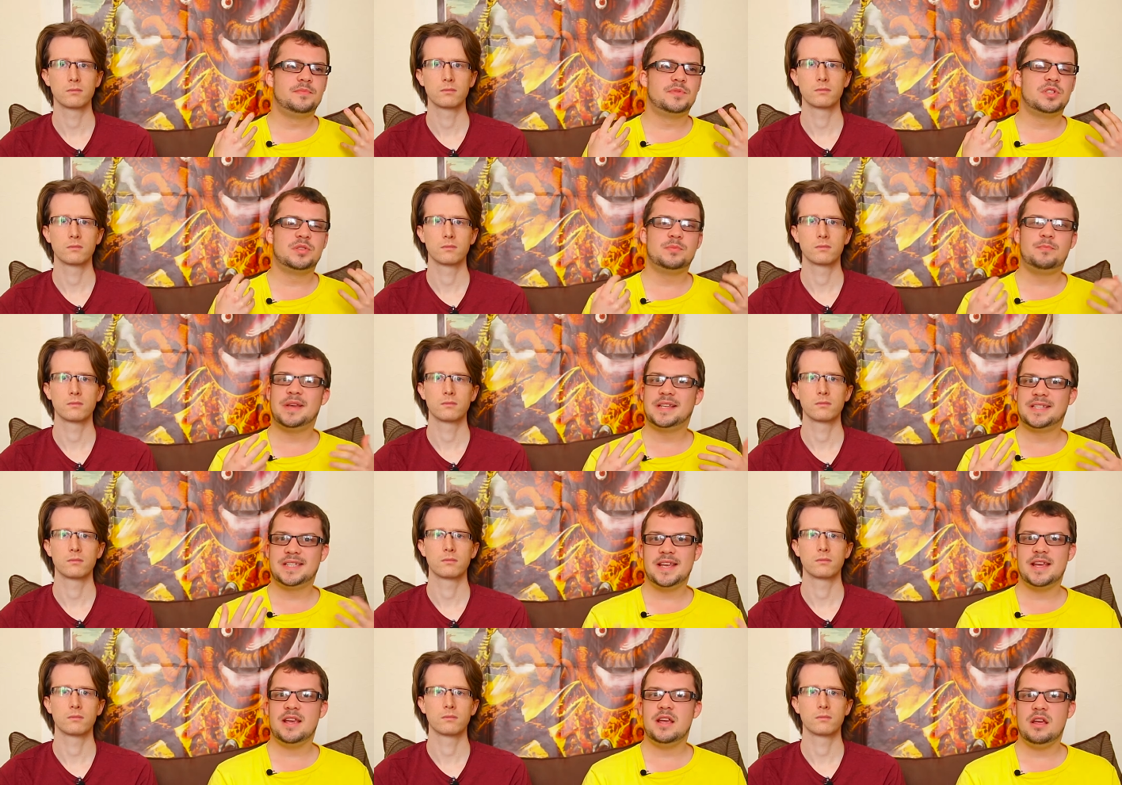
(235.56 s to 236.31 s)

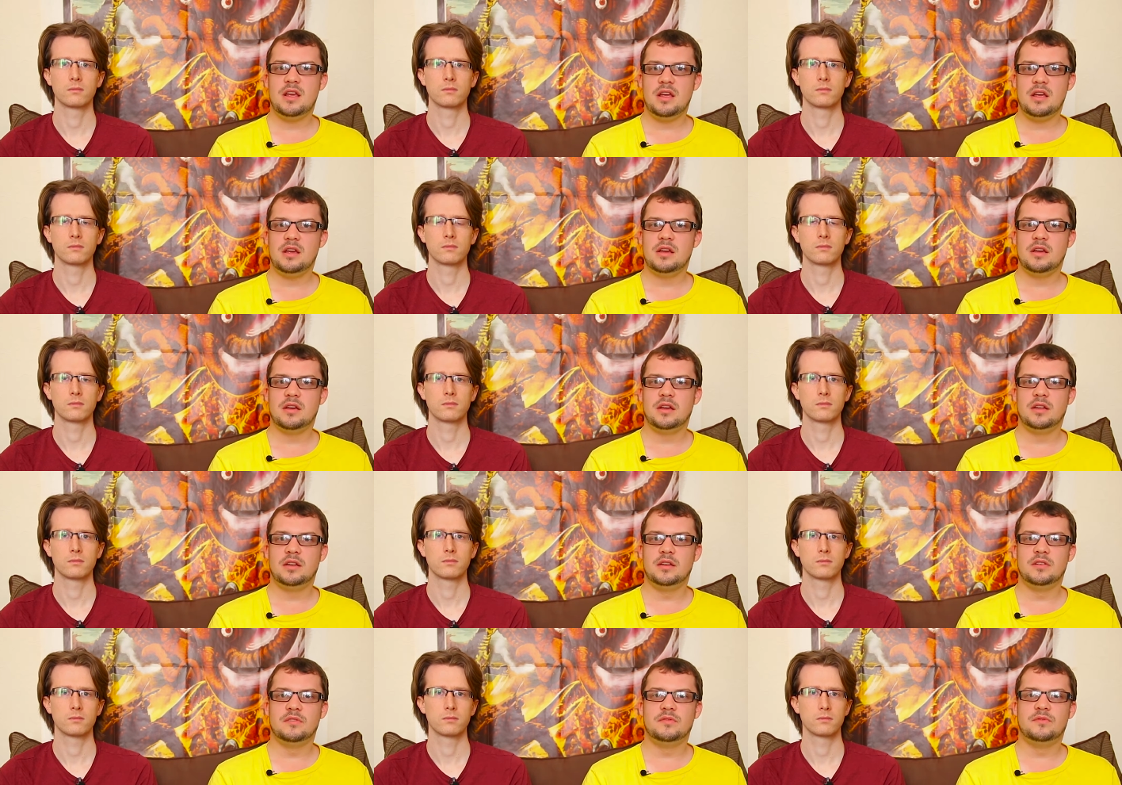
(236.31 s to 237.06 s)
Speaker 1: spitting
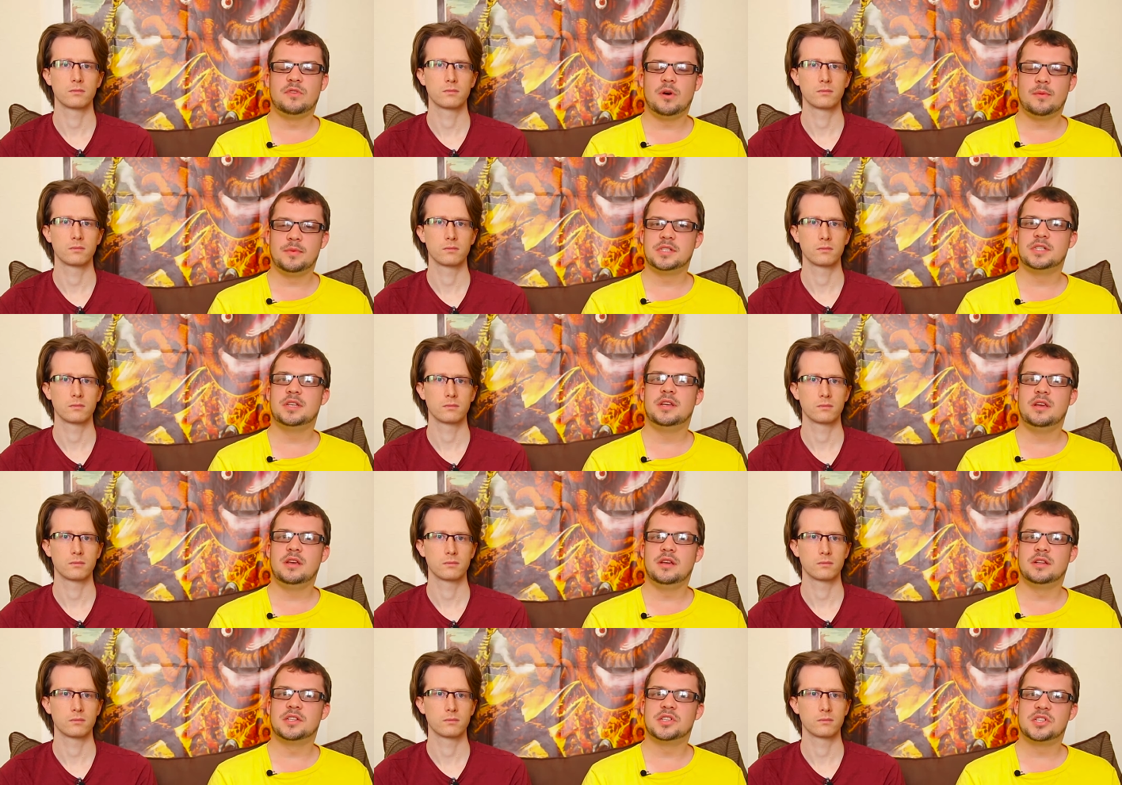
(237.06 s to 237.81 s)
and
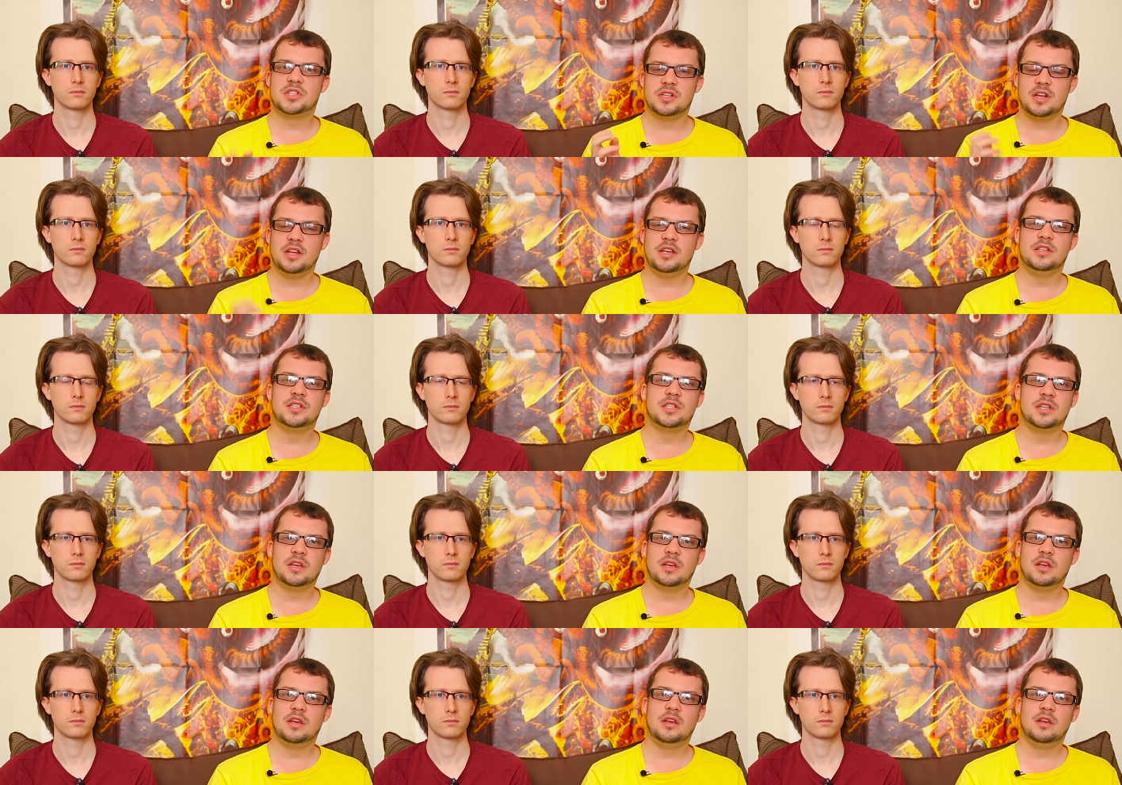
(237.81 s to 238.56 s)
vomiting and
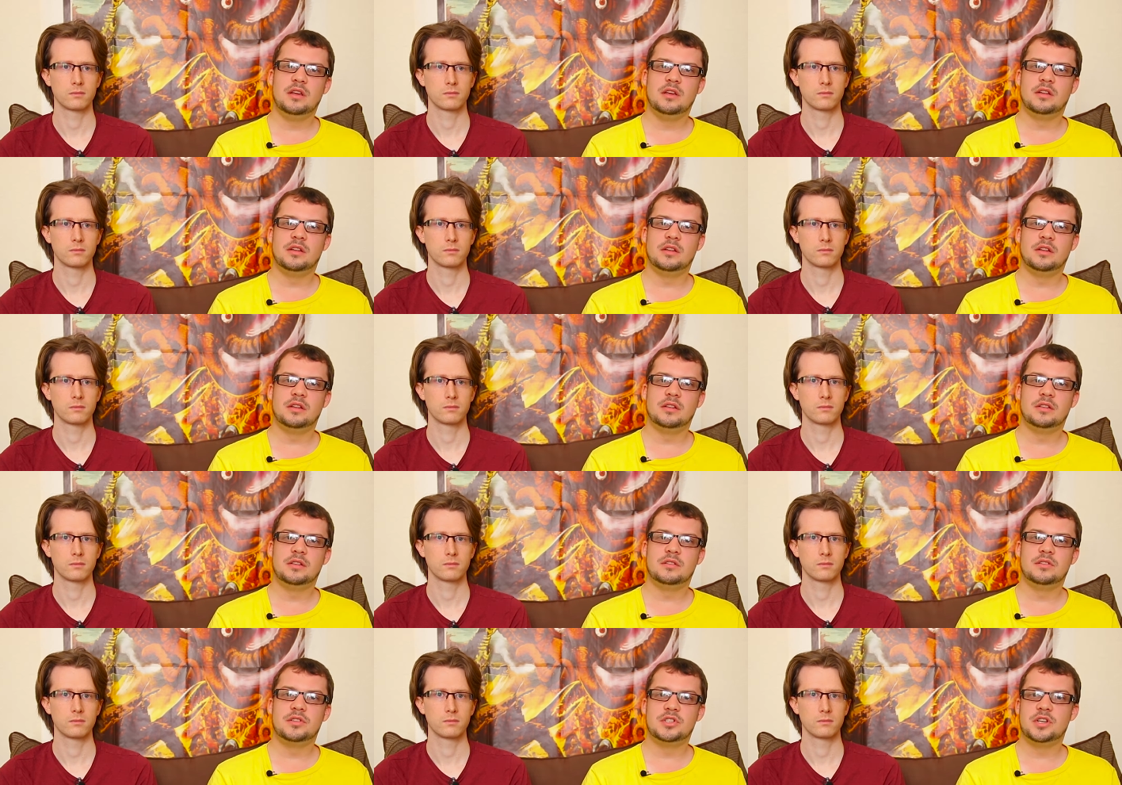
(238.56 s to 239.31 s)
sneezing and
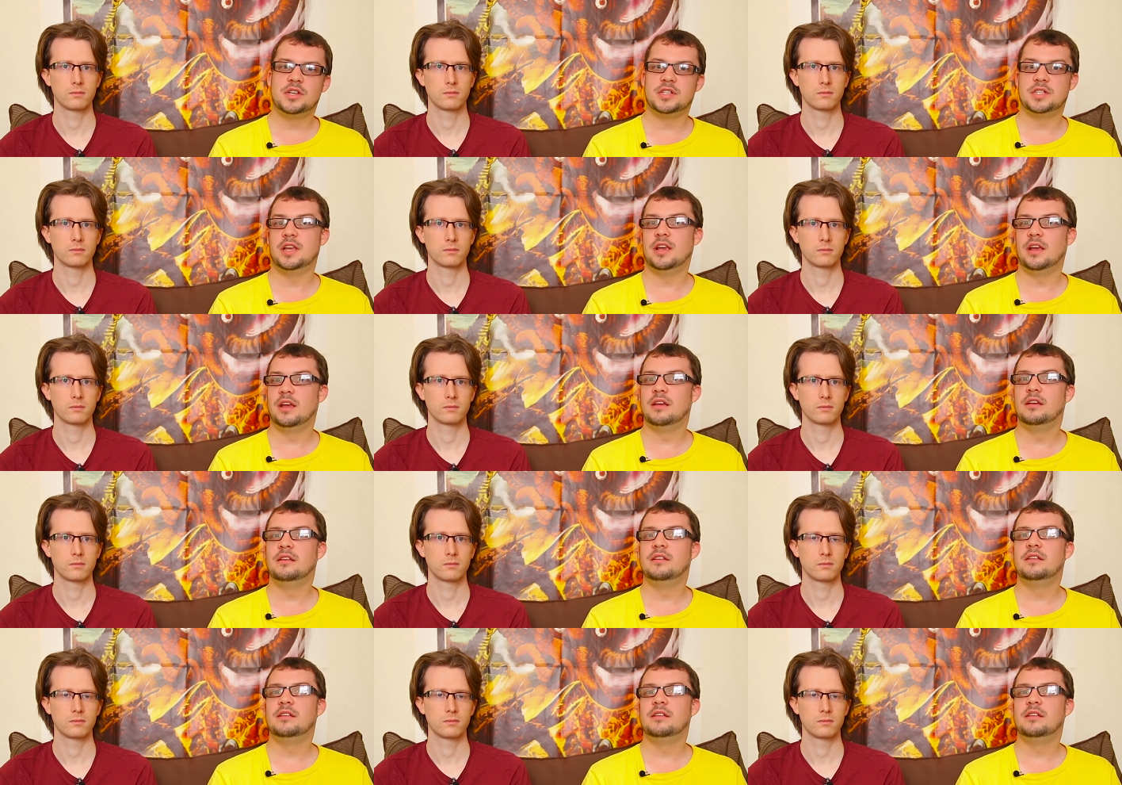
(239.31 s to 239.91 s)
shitting.